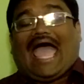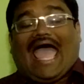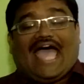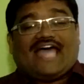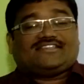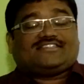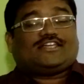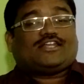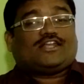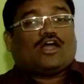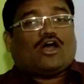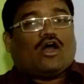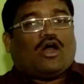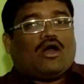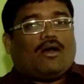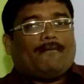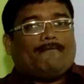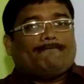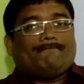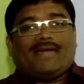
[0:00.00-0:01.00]
as
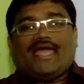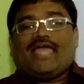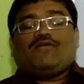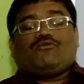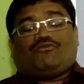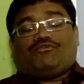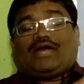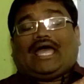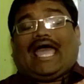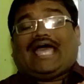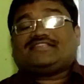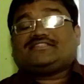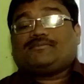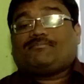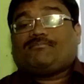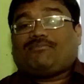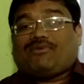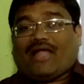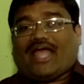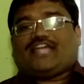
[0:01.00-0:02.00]

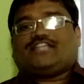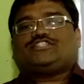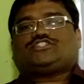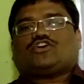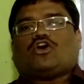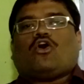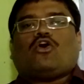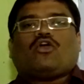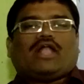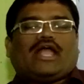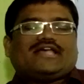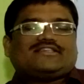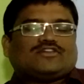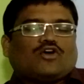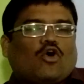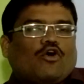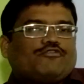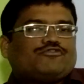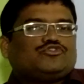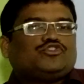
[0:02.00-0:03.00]
a branch or as
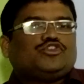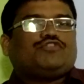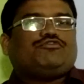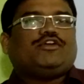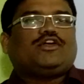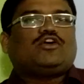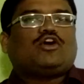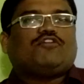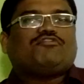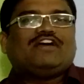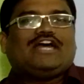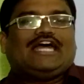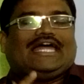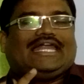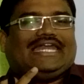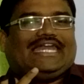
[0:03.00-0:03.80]
an offshoot wing of